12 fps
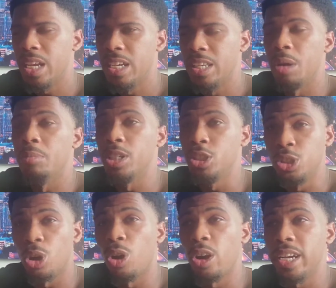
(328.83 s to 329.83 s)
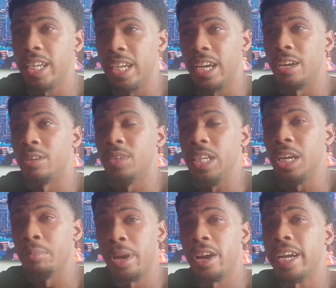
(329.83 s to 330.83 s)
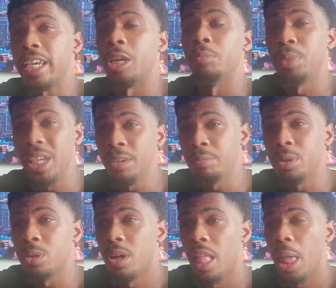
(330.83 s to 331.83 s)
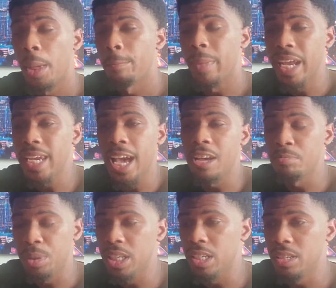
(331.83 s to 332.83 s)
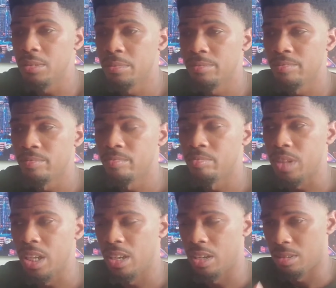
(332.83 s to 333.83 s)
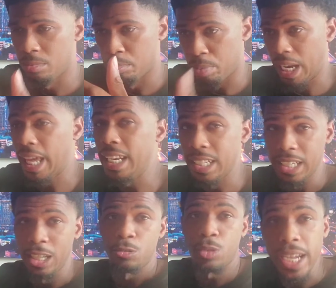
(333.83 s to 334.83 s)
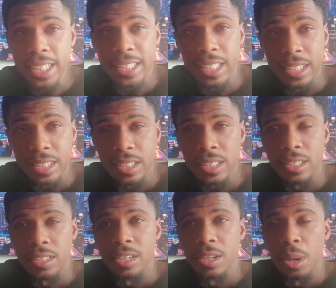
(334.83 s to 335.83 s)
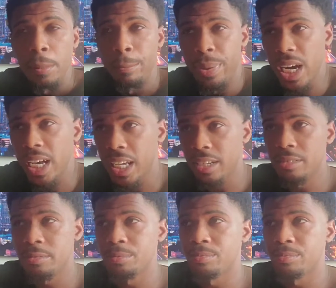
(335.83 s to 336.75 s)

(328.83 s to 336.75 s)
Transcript: the majority of the American people may not be blatantly racist, but